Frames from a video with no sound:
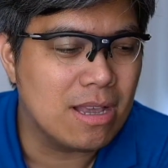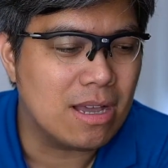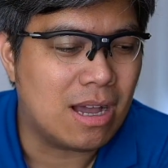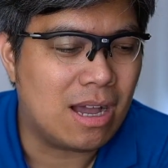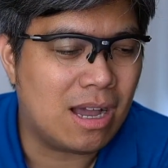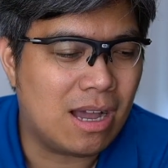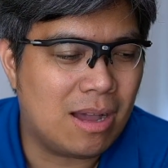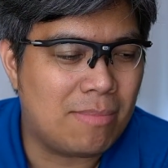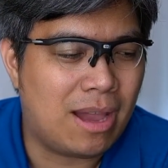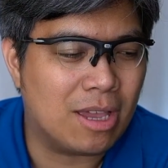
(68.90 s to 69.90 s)

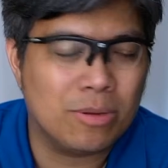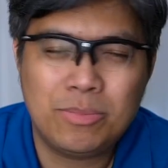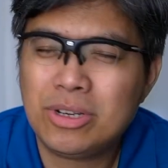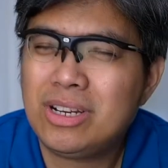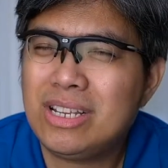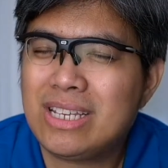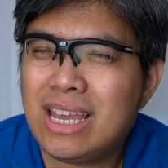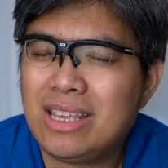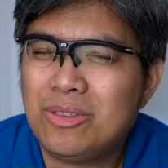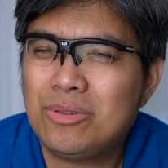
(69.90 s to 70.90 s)
my computer
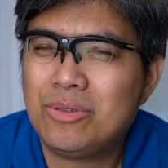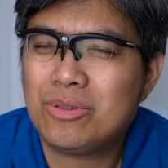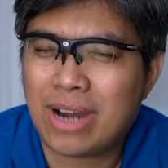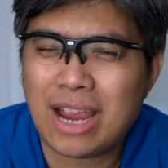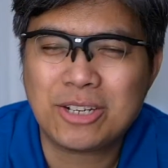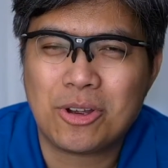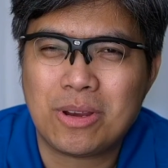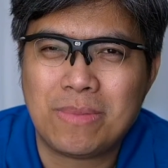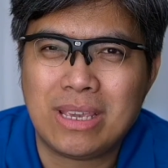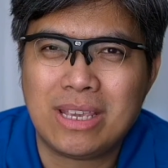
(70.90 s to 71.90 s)
decided to crash
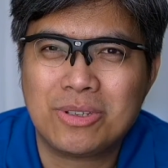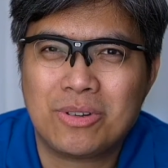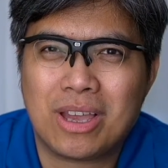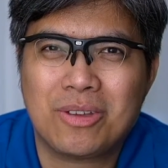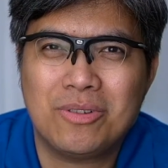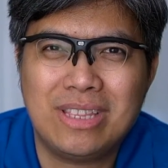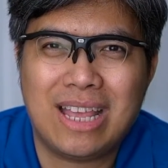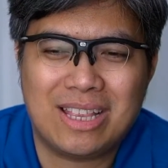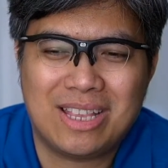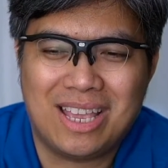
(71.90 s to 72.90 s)
on me, so I could
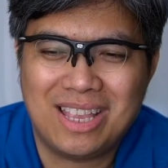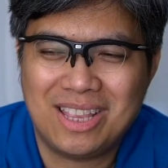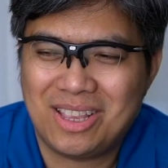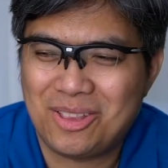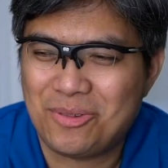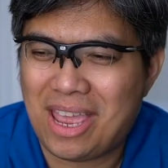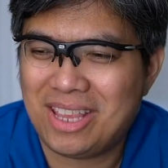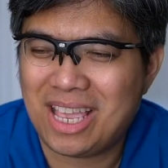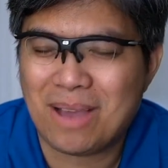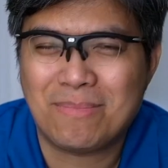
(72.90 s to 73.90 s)
not do
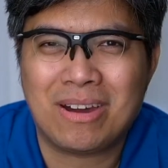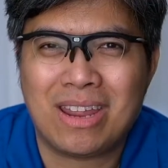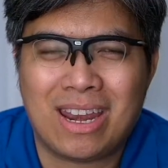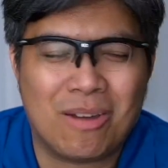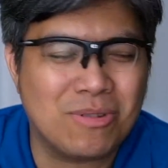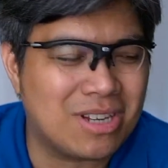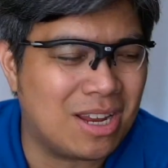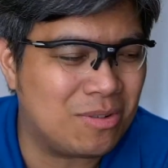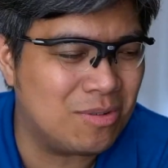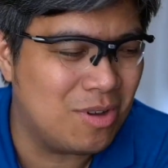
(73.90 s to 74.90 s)
anything about it, and I was
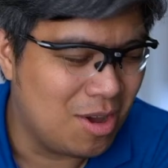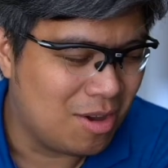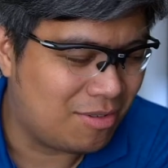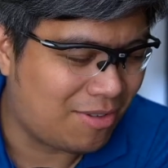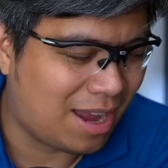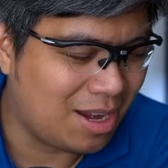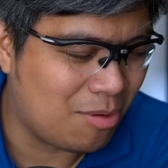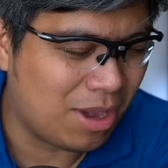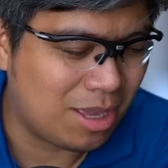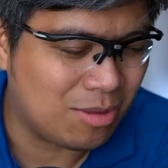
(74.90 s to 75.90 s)
trying to find a
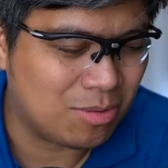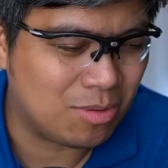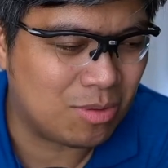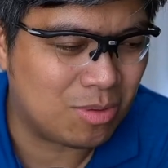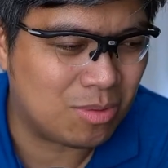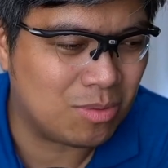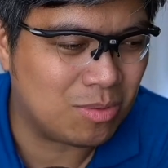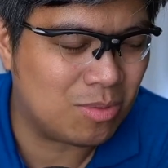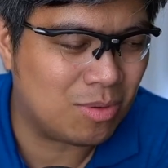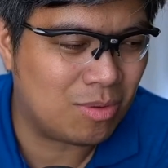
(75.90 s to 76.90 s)
way
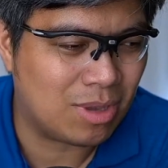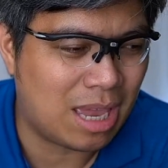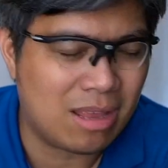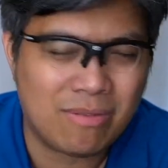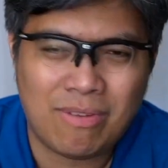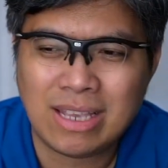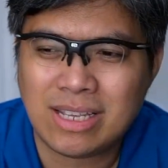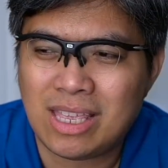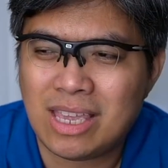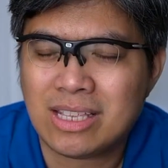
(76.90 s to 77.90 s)
to get it fixed. I
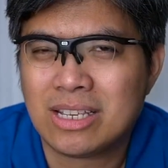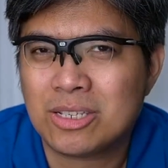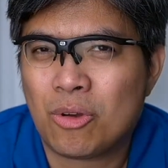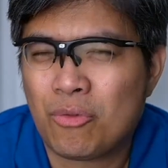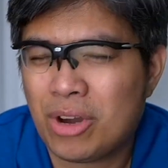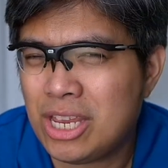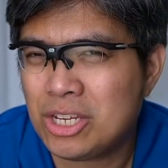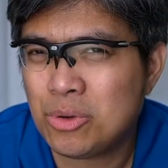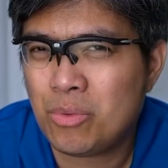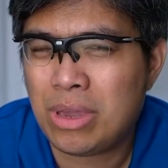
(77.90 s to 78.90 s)
think it's a software
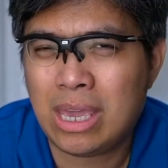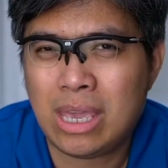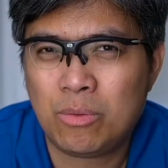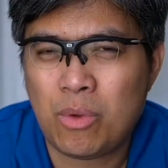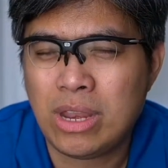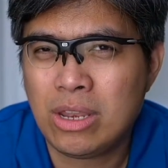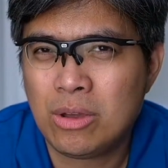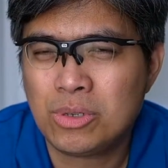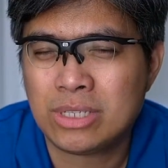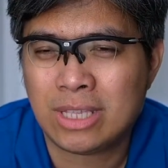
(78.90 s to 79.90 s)
issue with
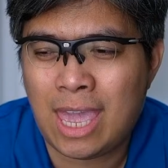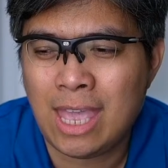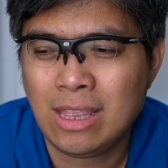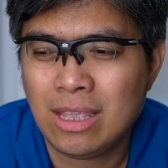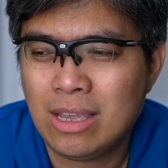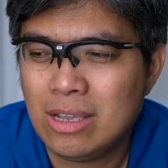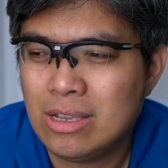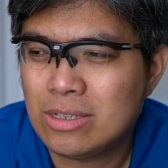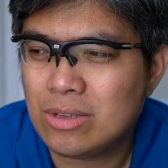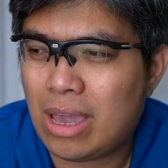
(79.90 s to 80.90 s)
Windows 10,
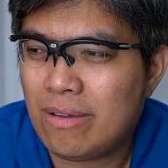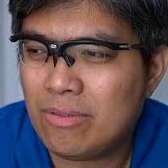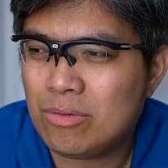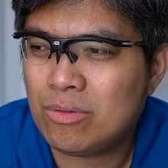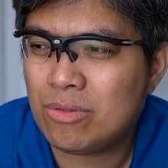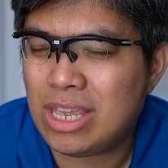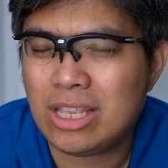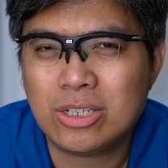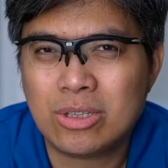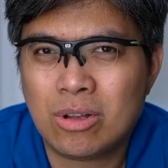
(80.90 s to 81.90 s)
so I have to
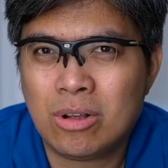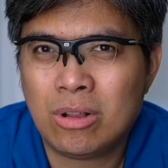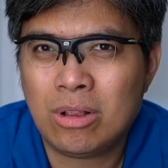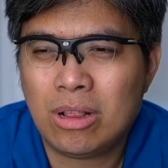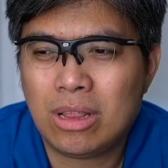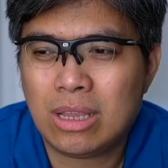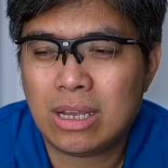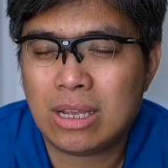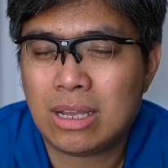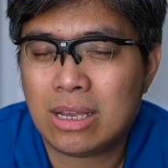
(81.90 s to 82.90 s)
reinstall
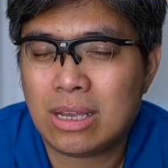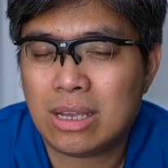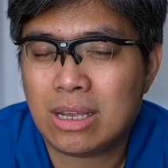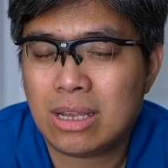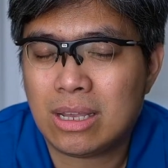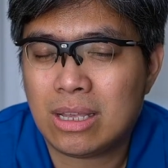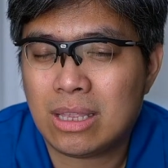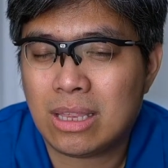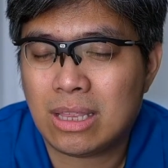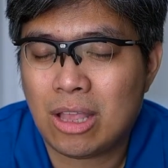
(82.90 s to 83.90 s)
the
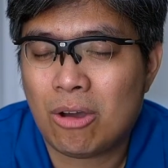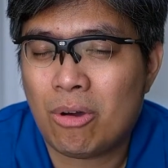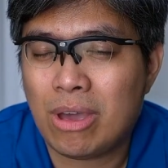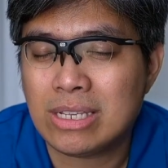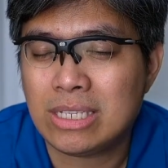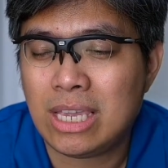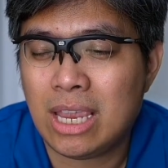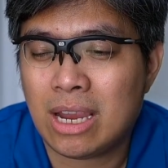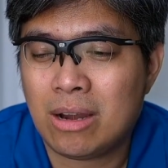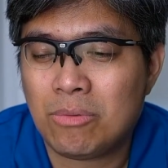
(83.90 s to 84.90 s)
OS
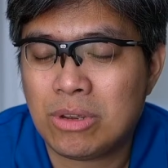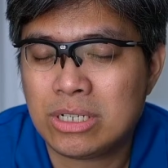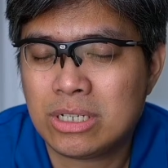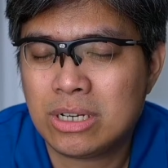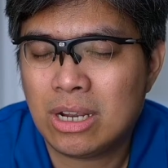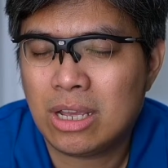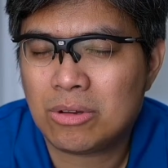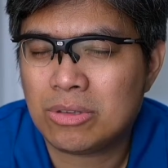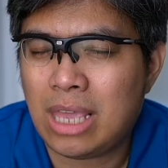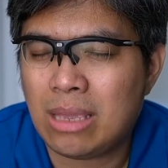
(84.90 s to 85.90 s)
here, which
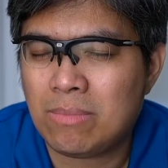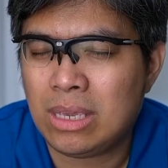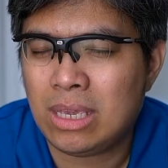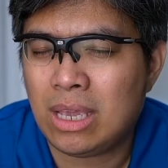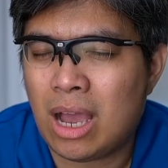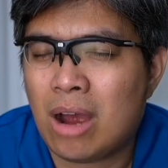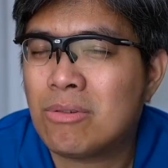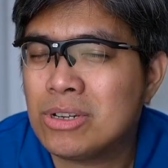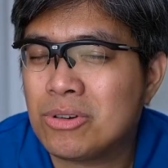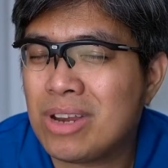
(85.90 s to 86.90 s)
could take me
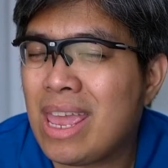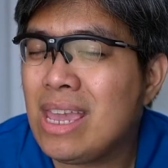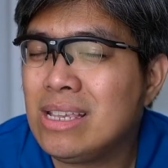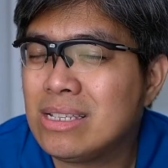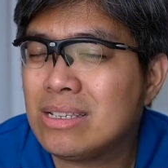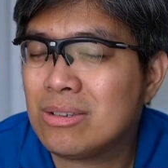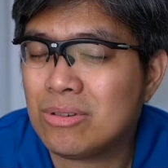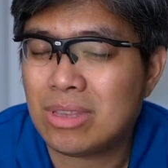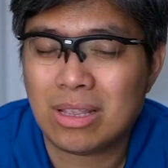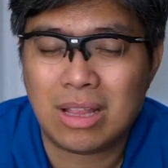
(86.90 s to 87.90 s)
hours or days.
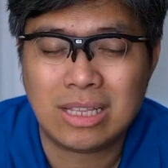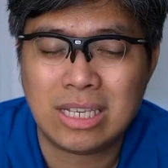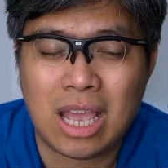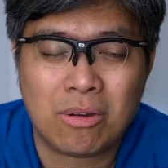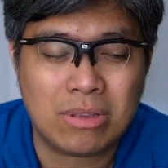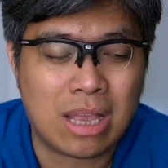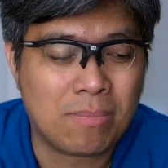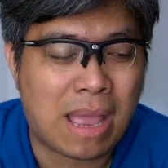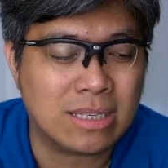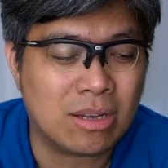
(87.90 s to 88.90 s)
So let's see how that
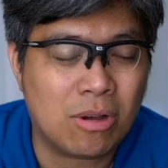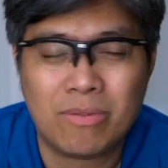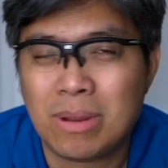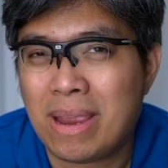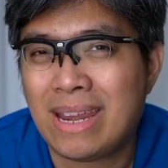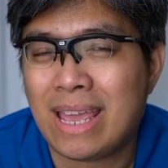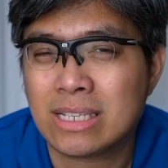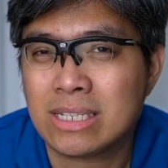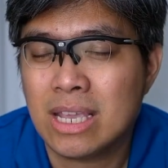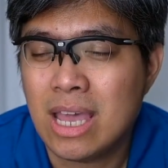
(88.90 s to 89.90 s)
pans out. Hopefully by
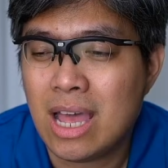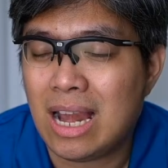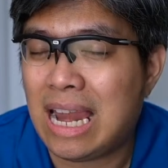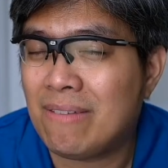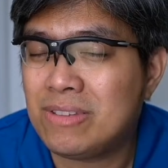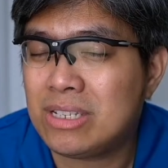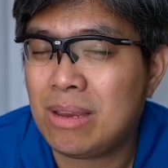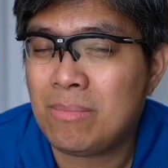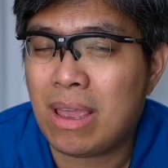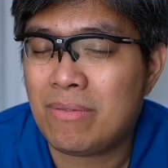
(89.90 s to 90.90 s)
next live
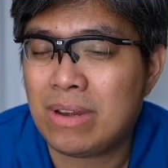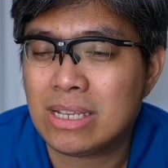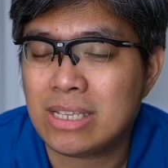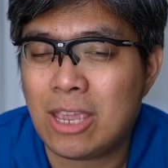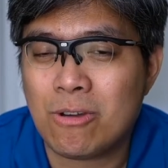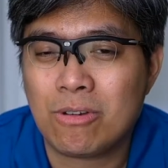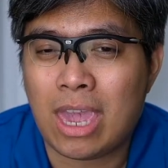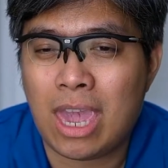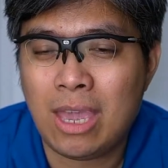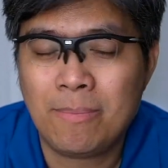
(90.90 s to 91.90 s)
stream, everything's
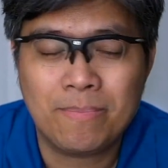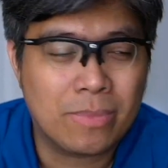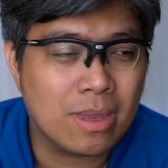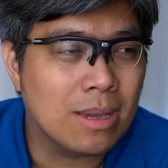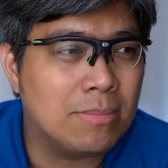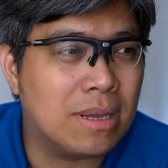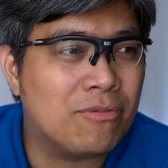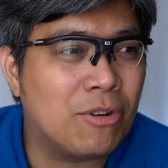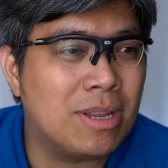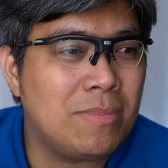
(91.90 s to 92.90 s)
a-okay. But
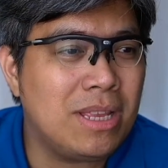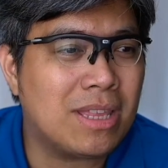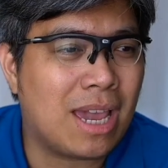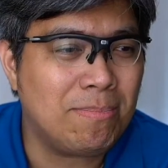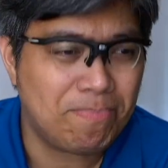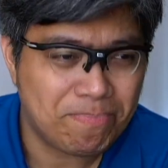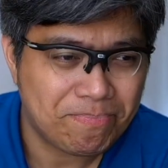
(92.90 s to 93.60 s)
for the meantime,